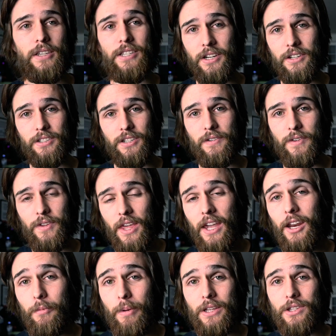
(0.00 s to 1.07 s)
Seriously, if you're
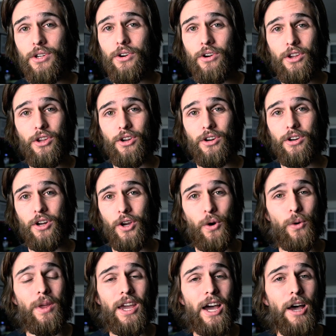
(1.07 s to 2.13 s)
thinking about turning your
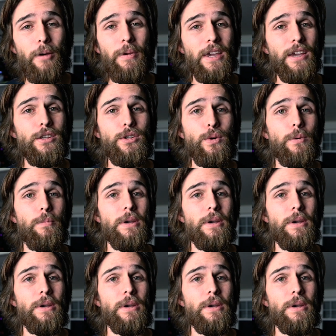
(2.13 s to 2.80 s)
coding hobby into a